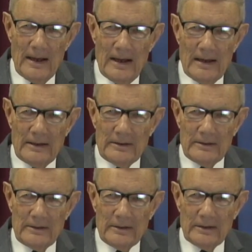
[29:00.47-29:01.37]

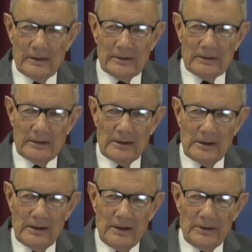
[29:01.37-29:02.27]
And uh,
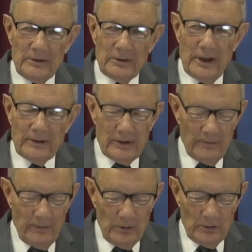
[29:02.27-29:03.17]
you get
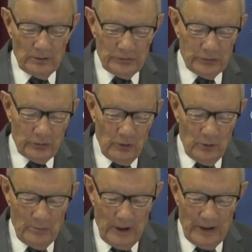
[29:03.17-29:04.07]
the full
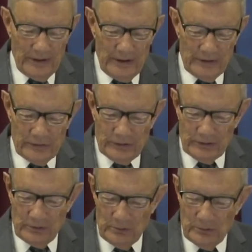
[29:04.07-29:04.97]
scope on this
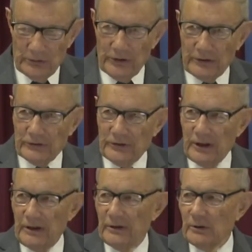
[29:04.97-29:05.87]
in Luke
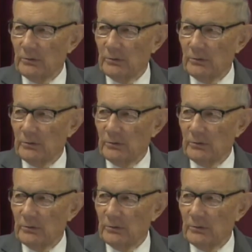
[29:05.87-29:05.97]
16,